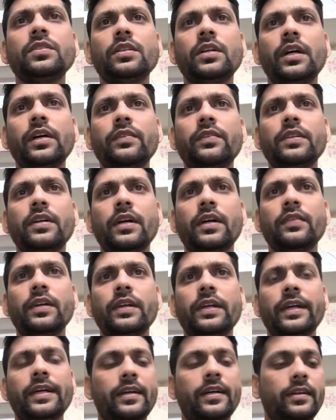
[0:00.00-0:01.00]
I will
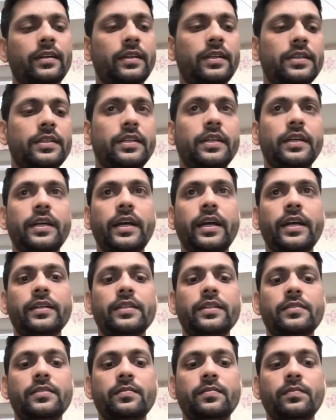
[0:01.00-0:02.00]
get this data at
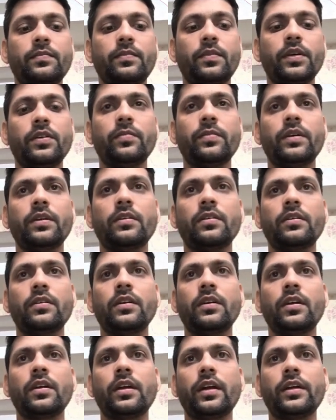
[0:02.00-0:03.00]
this point of
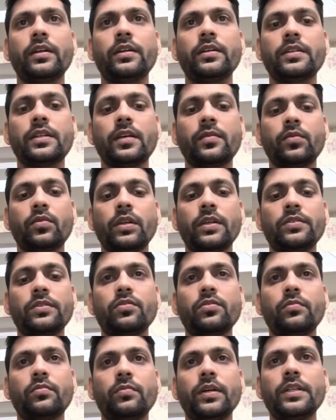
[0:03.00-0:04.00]
at this time only.
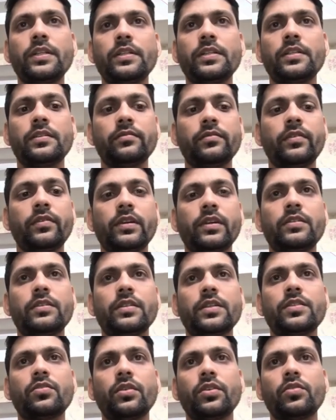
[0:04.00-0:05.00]
So month, we will
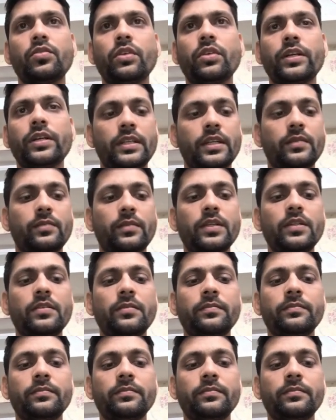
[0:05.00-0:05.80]
just going to extract month,